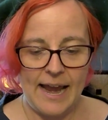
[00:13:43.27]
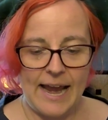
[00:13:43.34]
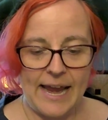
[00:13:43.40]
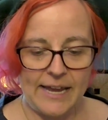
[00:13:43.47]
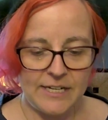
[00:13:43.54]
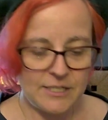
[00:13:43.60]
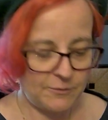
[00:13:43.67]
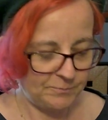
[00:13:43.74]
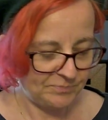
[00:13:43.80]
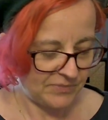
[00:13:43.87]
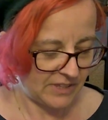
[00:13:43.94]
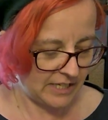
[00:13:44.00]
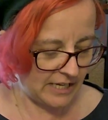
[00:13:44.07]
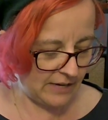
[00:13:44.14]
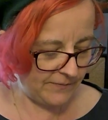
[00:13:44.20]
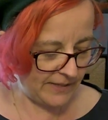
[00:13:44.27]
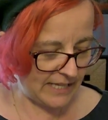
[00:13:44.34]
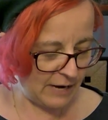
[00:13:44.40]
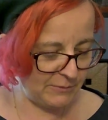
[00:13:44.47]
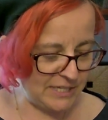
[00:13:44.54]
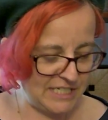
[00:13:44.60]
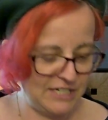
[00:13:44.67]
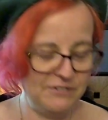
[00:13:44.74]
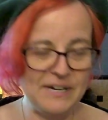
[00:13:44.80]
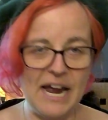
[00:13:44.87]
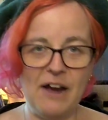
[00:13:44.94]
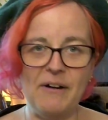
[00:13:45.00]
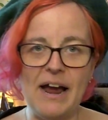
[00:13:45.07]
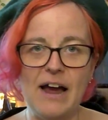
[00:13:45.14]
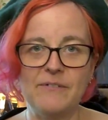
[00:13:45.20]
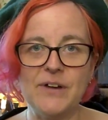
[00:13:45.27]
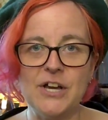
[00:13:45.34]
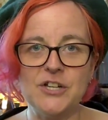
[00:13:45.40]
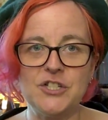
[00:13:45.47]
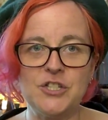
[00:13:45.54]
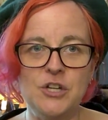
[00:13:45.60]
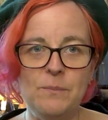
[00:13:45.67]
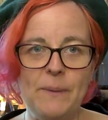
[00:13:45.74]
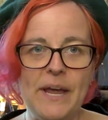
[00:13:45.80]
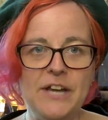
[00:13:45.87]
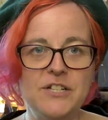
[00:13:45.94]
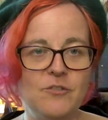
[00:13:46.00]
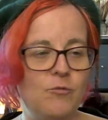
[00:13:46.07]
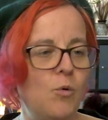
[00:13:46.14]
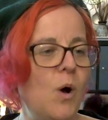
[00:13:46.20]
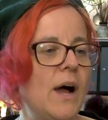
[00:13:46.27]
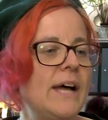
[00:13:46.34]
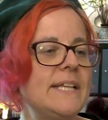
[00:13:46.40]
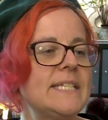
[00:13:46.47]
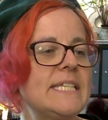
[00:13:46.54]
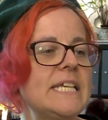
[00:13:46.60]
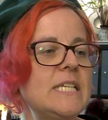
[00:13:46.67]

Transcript: And given that we do now have 2 Page of Wands,